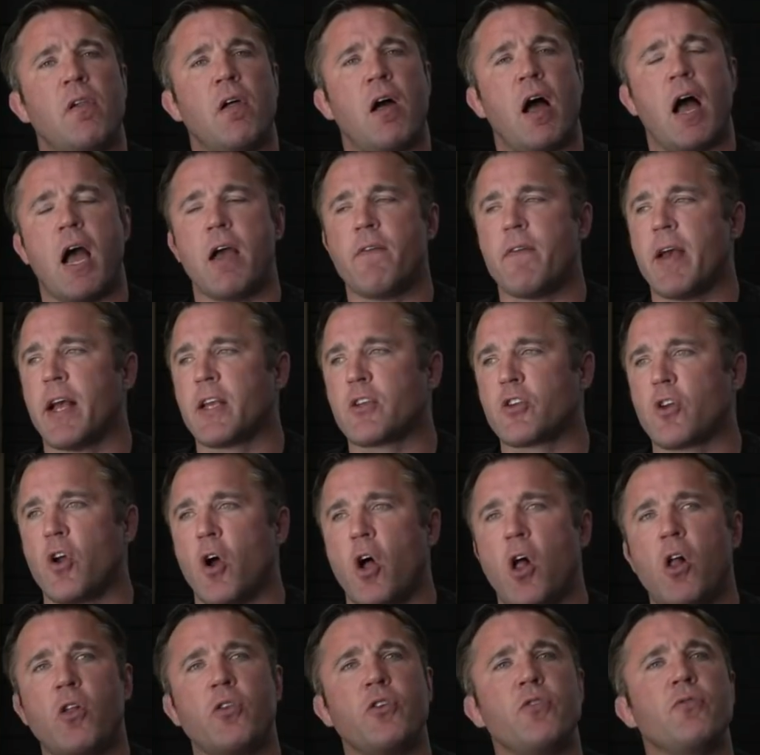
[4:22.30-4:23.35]
I've asked
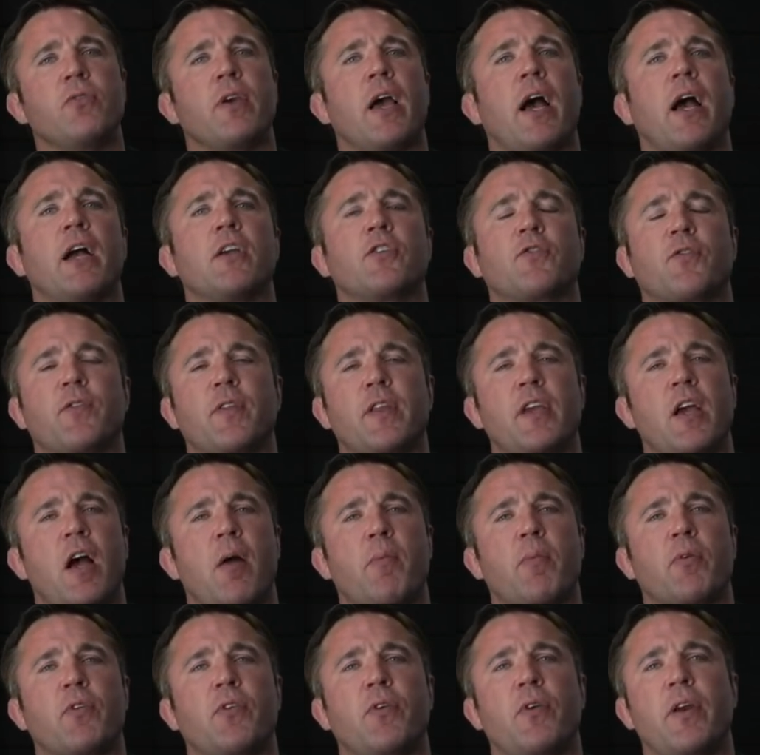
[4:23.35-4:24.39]
all you guys for the
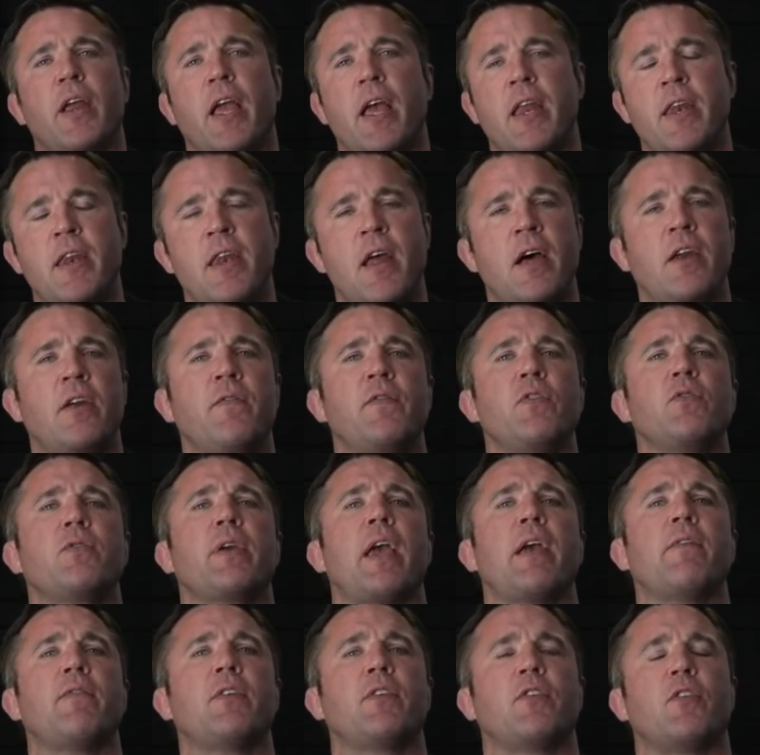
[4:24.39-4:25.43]
opportunity, and none of you
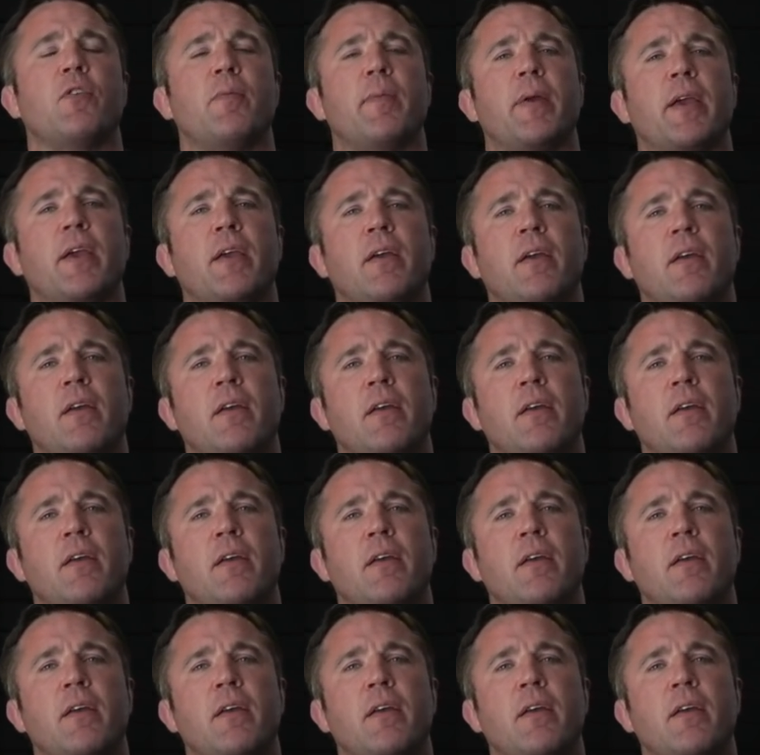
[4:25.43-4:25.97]
gave it to me.